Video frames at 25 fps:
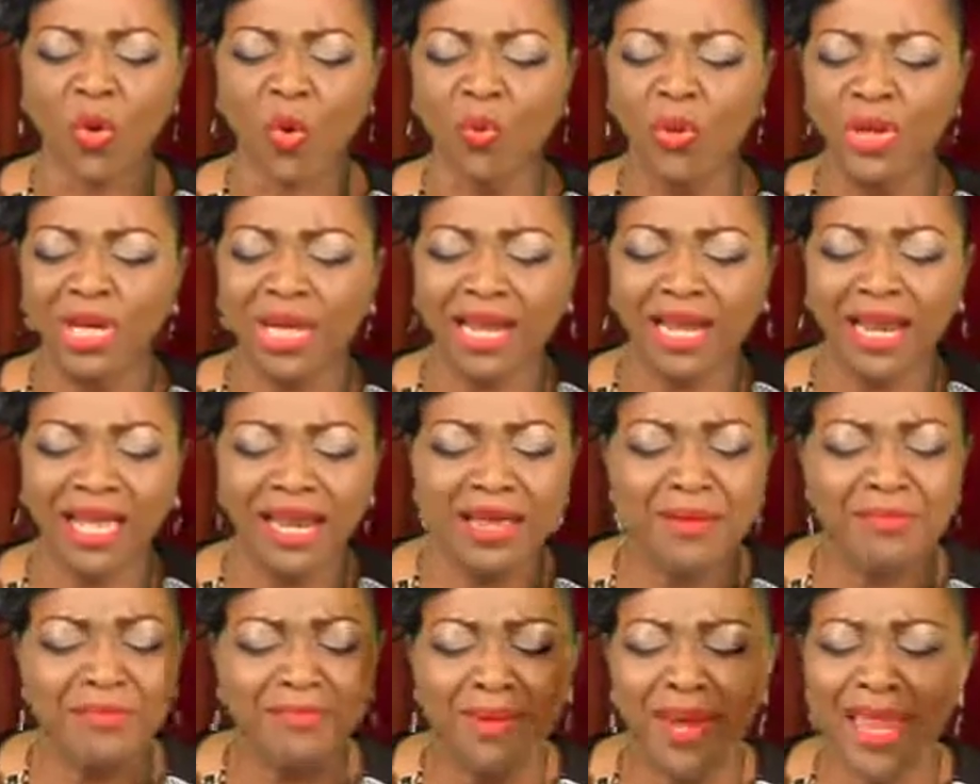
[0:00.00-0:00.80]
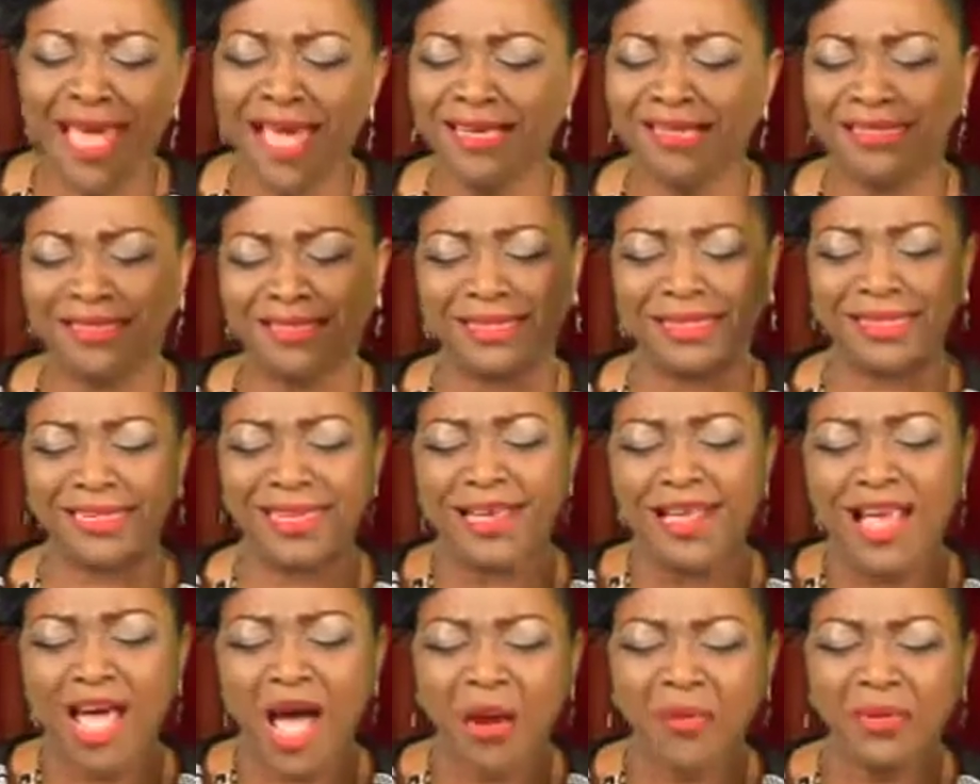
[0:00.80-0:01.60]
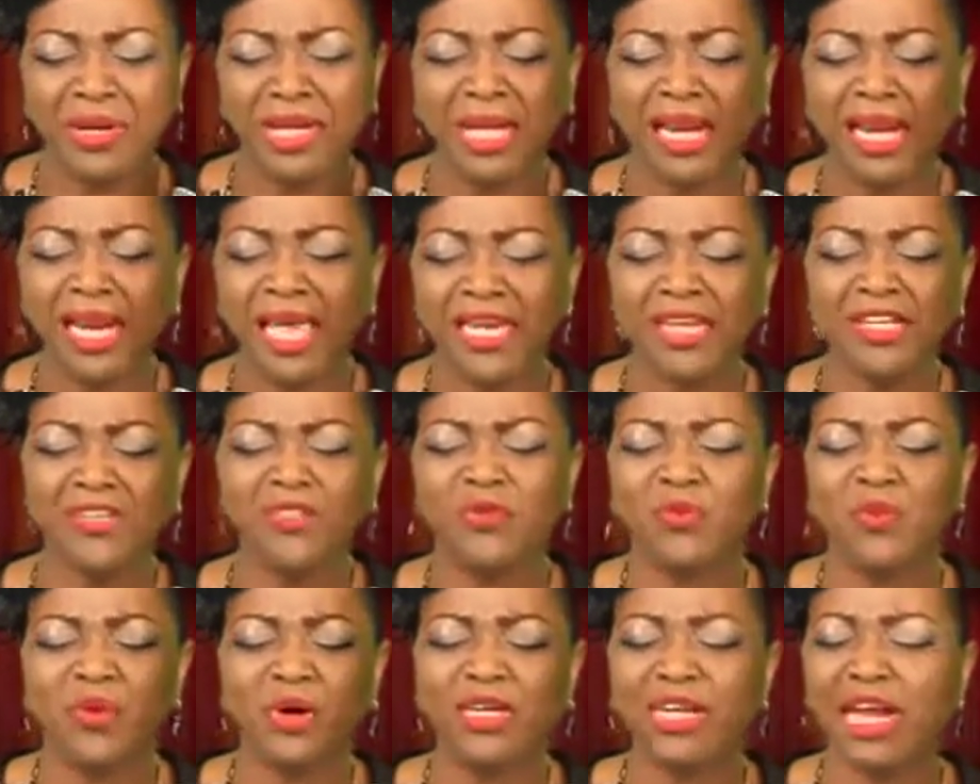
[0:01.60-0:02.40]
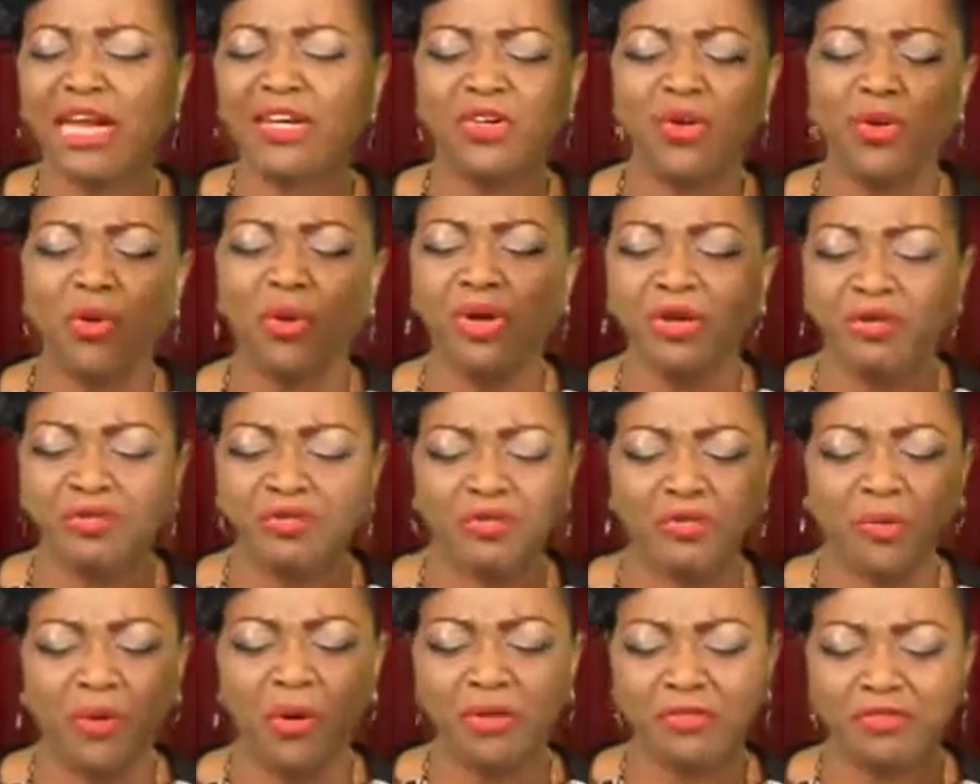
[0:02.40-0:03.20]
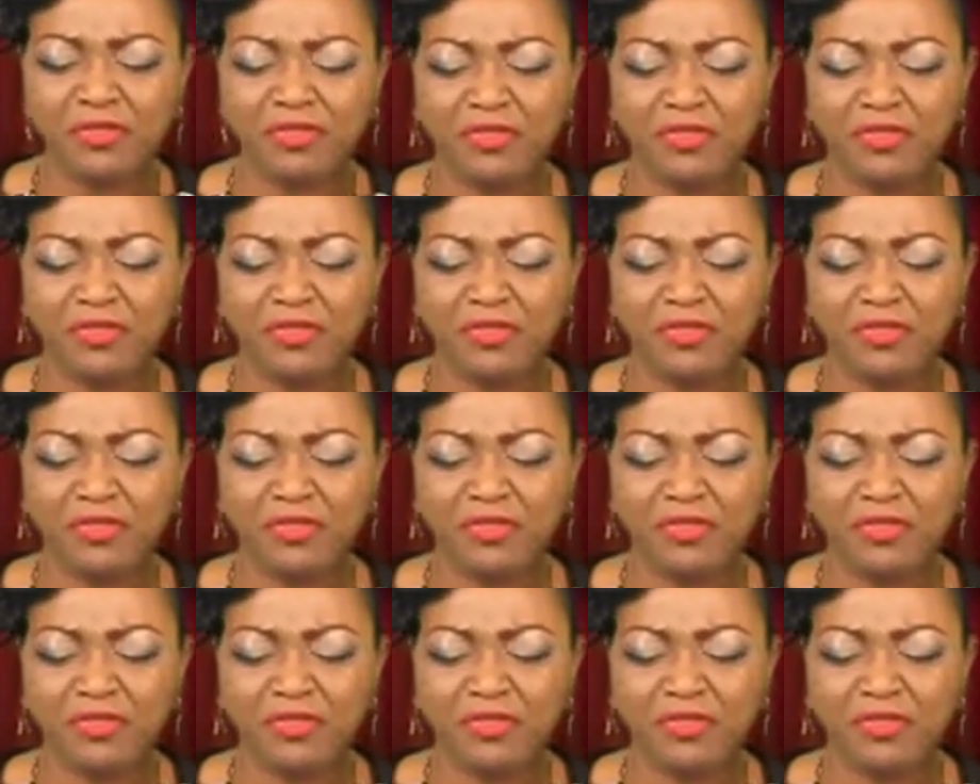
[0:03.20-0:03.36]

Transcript: We declare them blessed. And we declare this word that going forth,